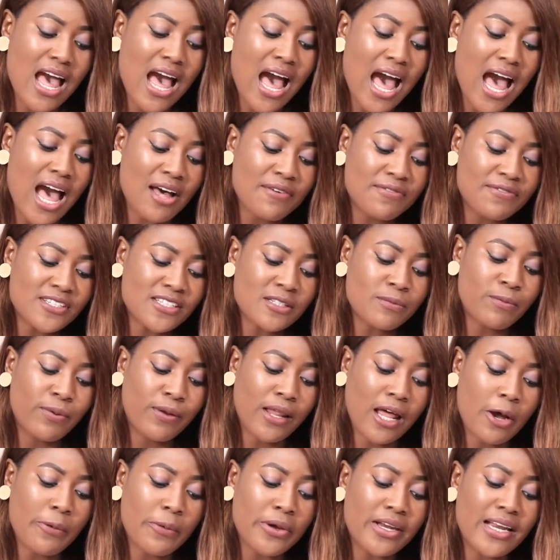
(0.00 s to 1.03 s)
after
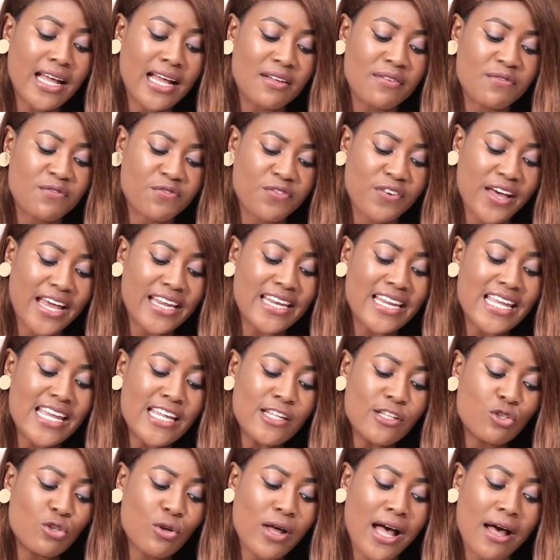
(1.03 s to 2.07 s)
plowing her van
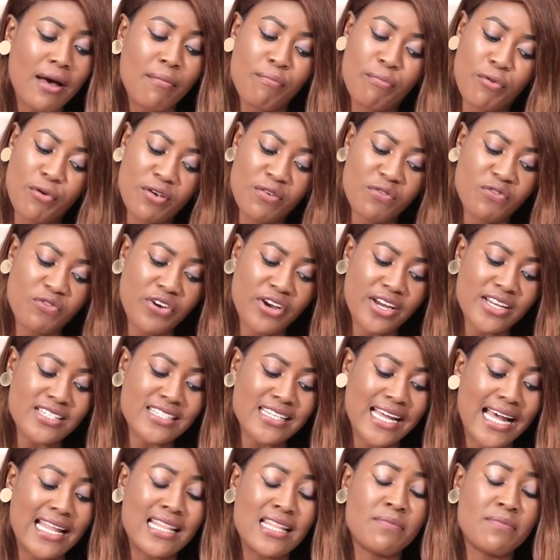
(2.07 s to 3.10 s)
into her boyfriend and a